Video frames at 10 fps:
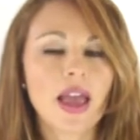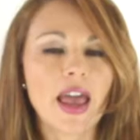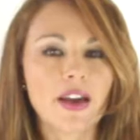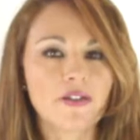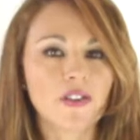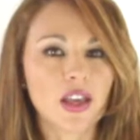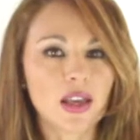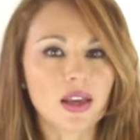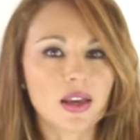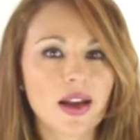
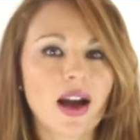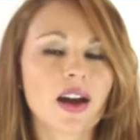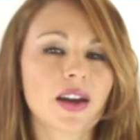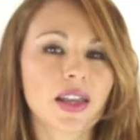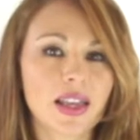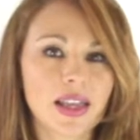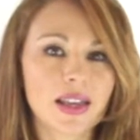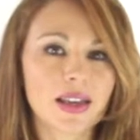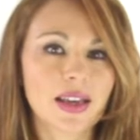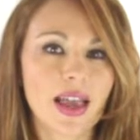FERENCZI,